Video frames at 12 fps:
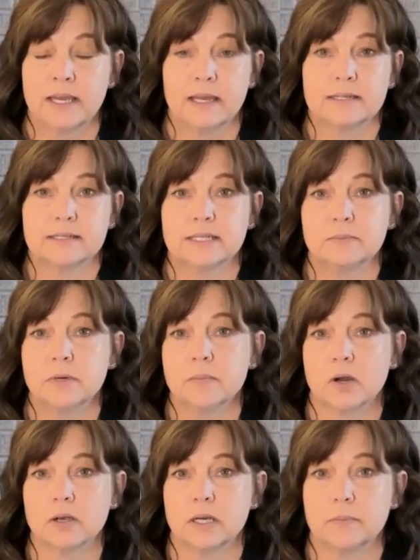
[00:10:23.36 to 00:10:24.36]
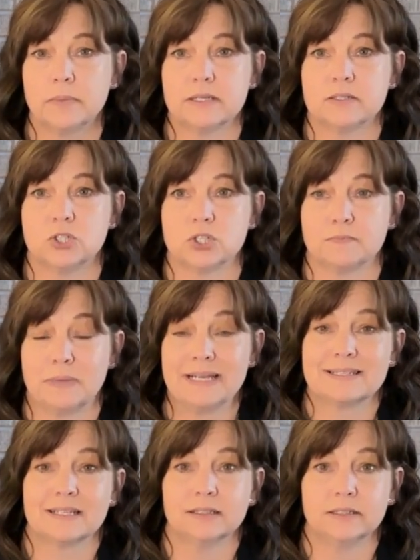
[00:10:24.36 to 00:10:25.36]
And schema markup is just
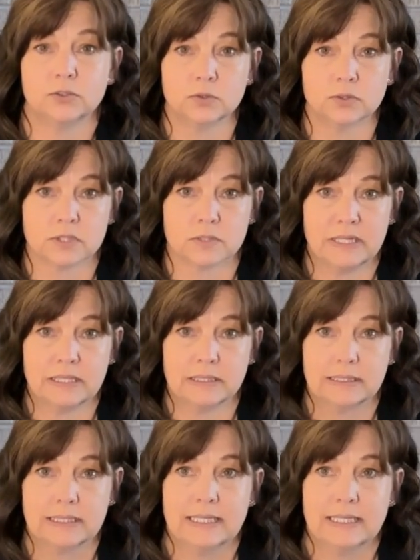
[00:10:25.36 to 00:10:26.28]
basically Google speak.